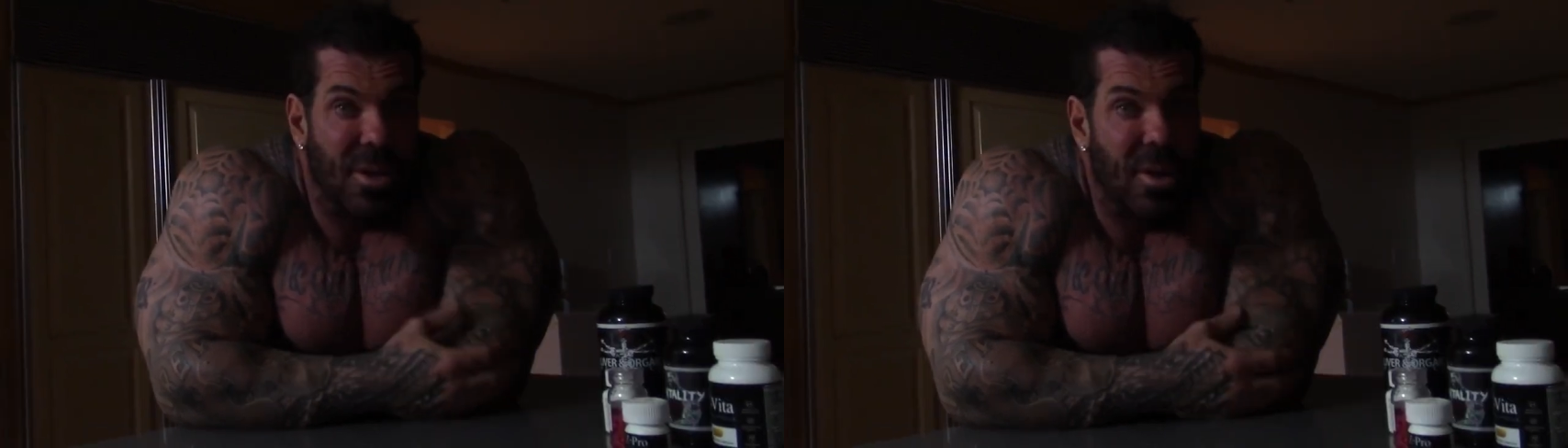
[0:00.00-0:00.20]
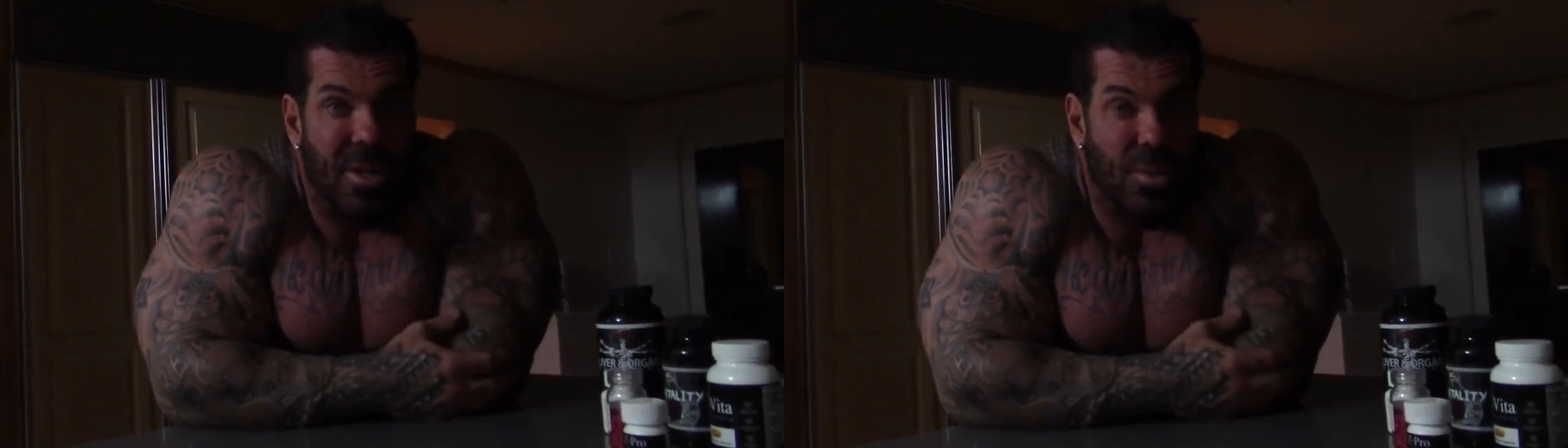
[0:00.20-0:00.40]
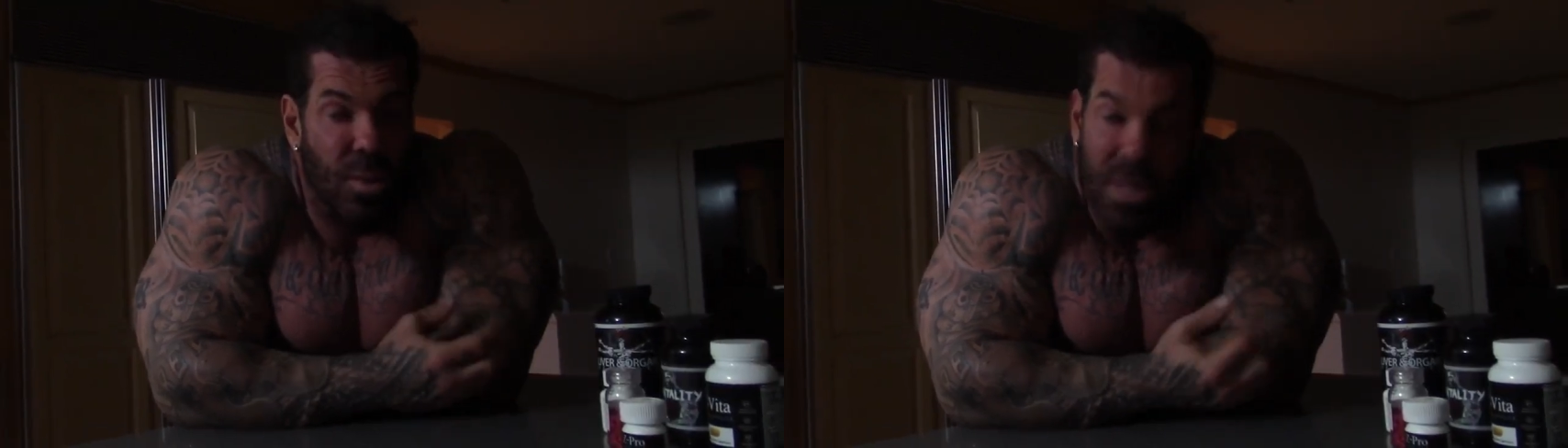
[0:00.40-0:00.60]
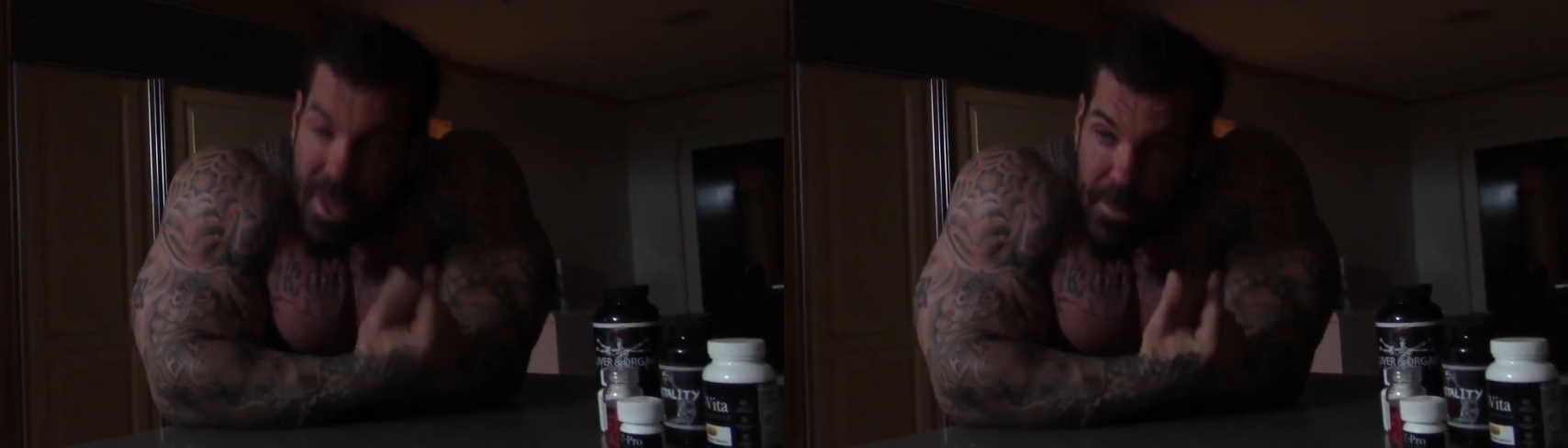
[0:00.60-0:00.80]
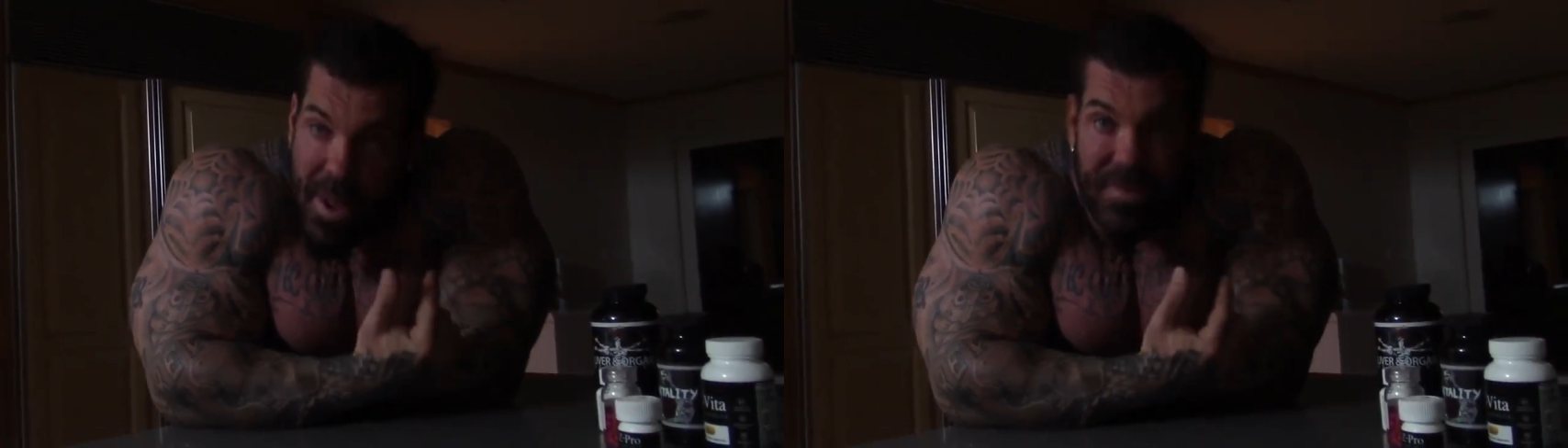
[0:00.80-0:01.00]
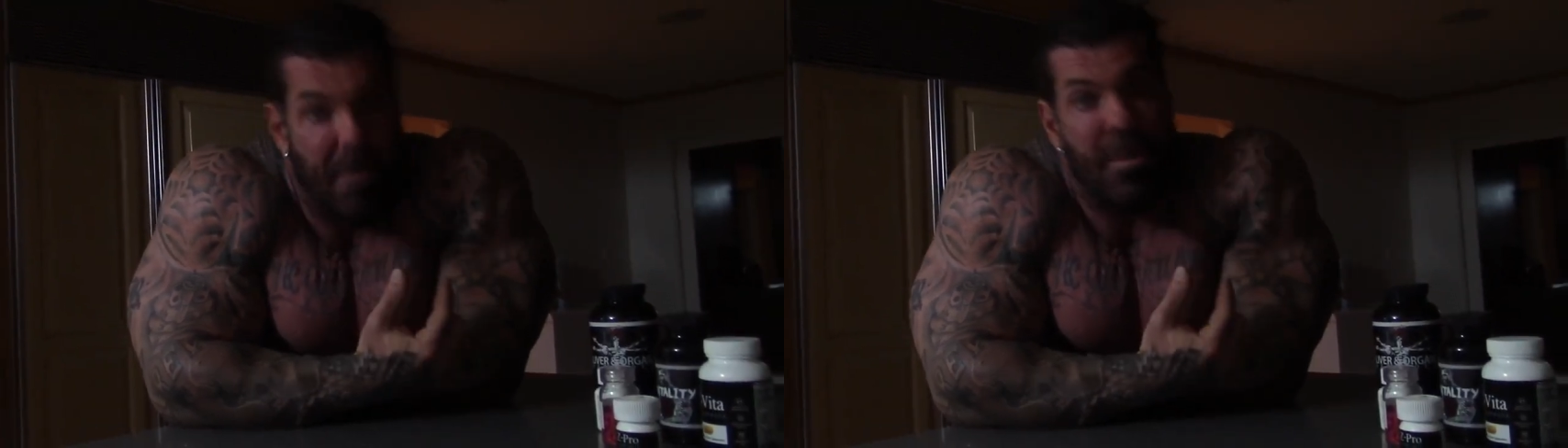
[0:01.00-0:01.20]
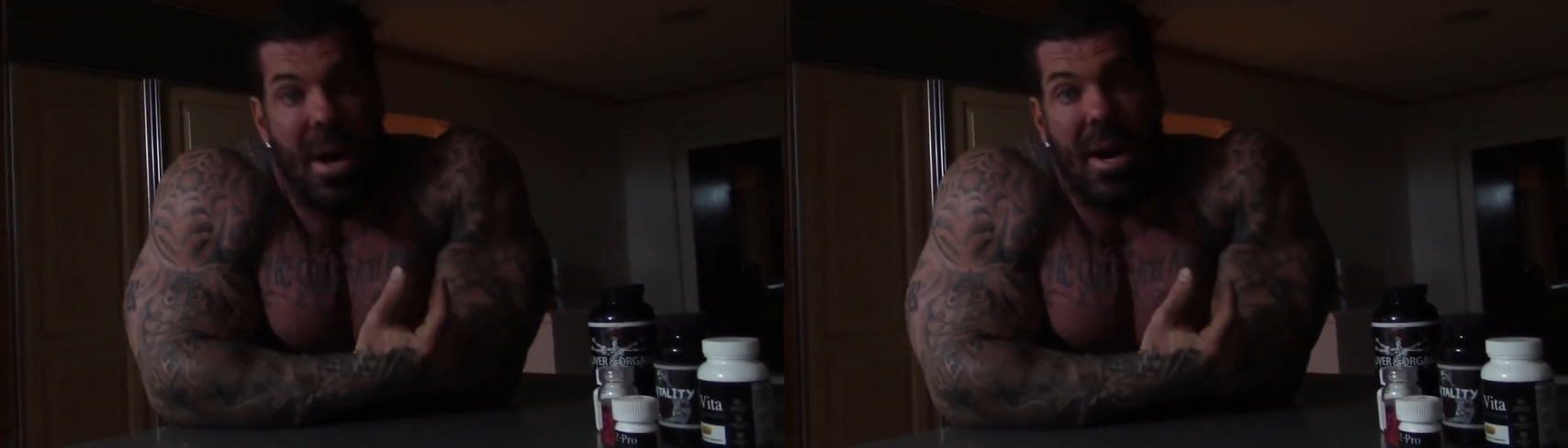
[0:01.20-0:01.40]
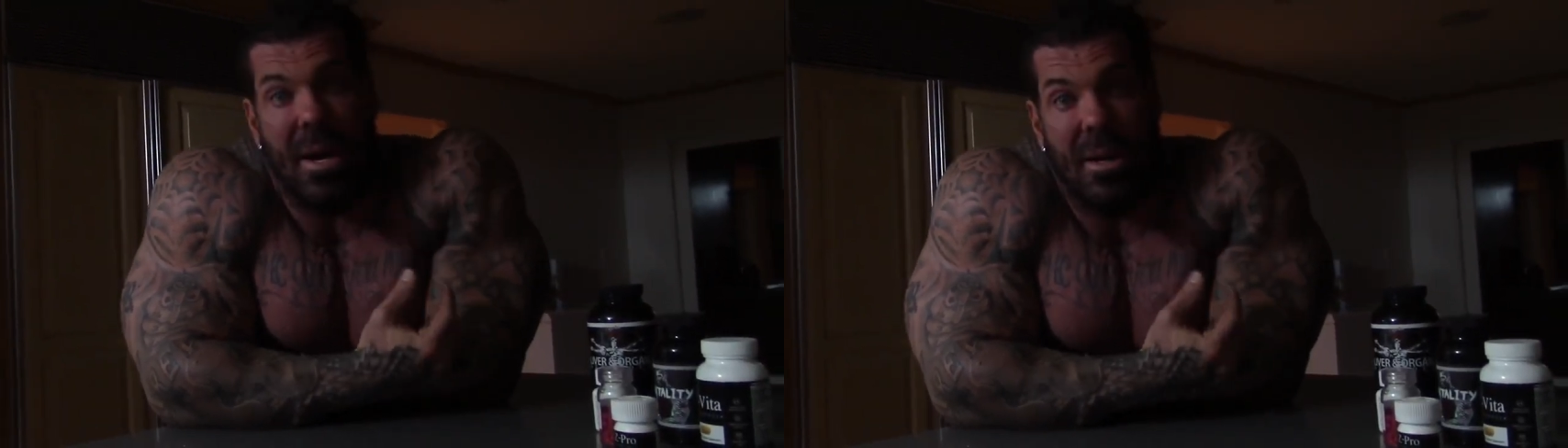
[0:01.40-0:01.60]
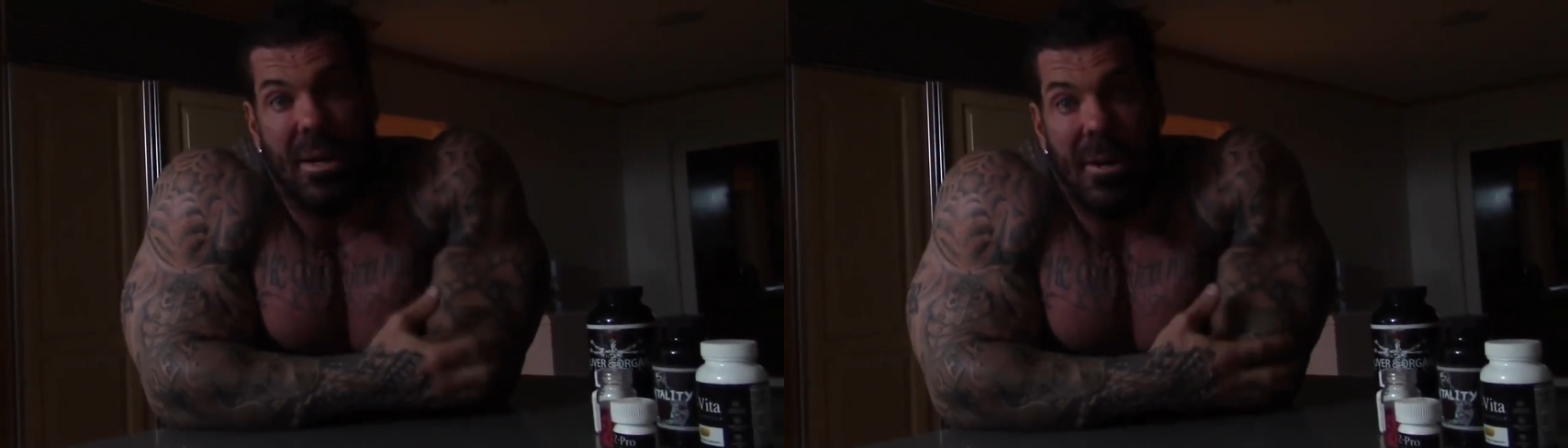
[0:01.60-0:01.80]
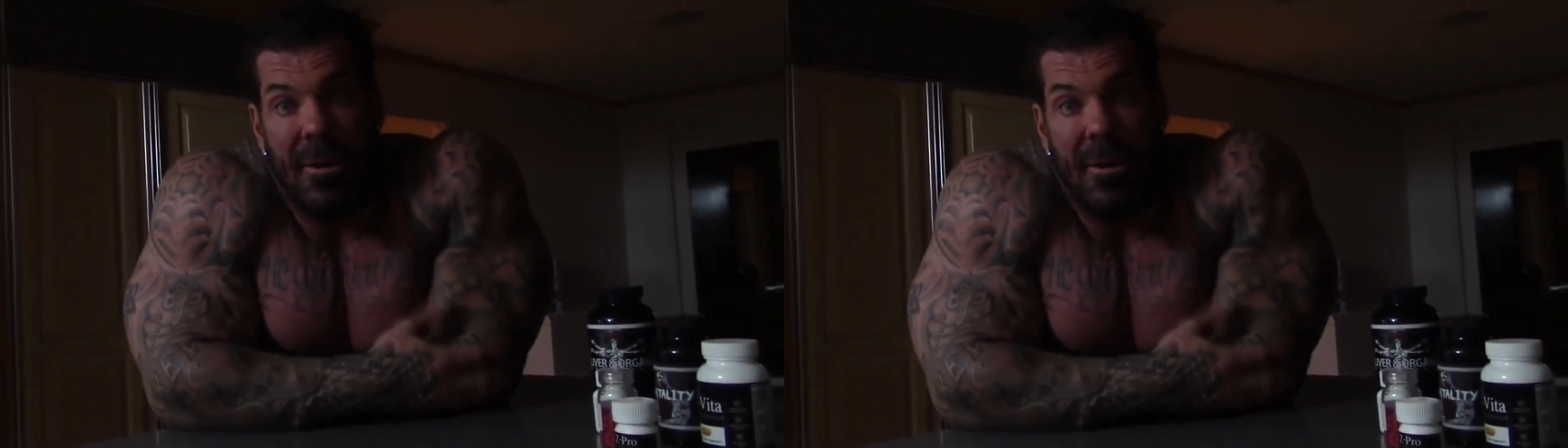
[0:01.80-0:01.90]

You know, it's really about the mind